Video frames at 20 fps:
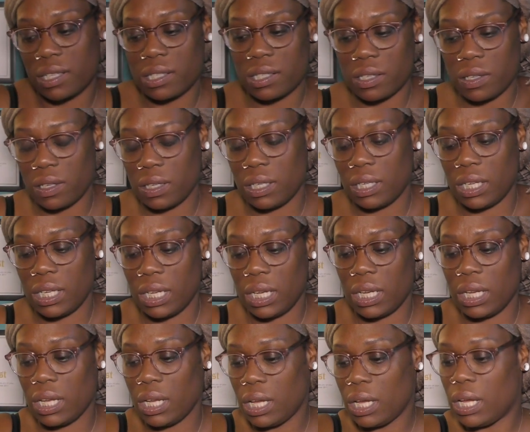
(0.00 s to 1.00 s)

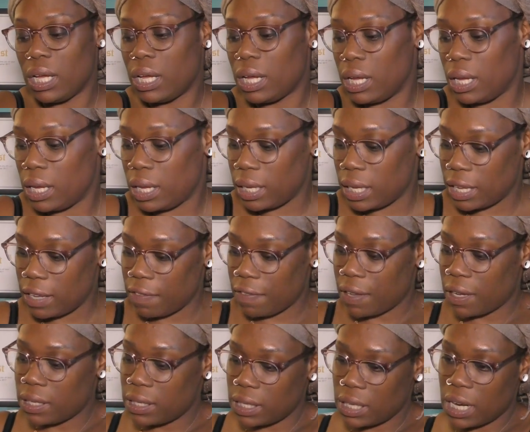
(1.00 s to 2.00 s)
certainly give
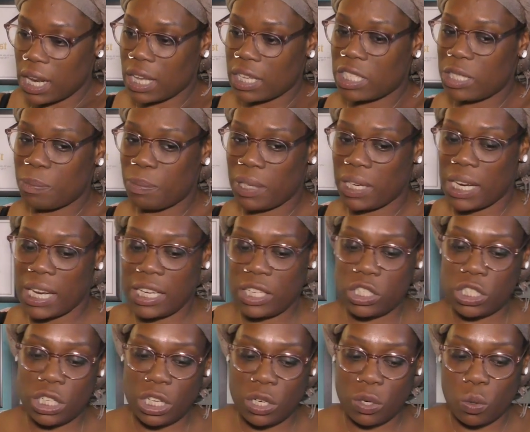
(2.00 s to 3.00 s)
us an
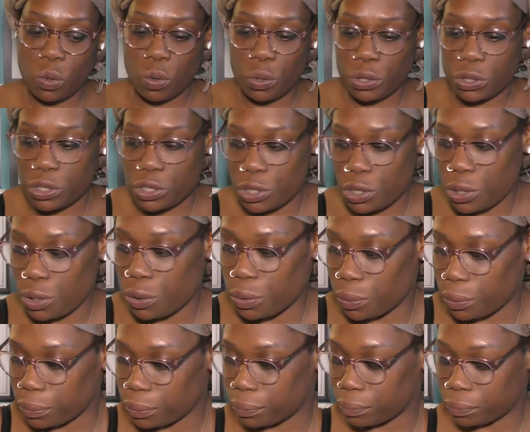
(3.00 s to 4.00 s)
explanation or
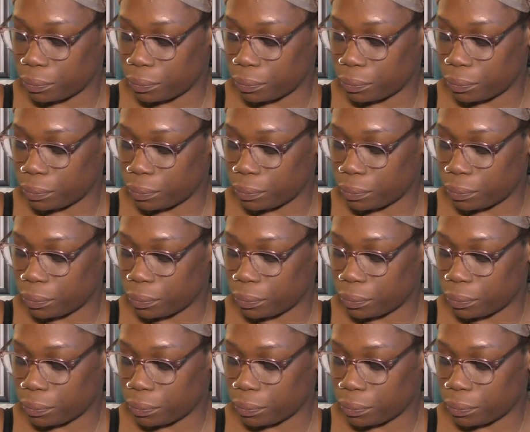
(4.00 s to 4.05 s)
two.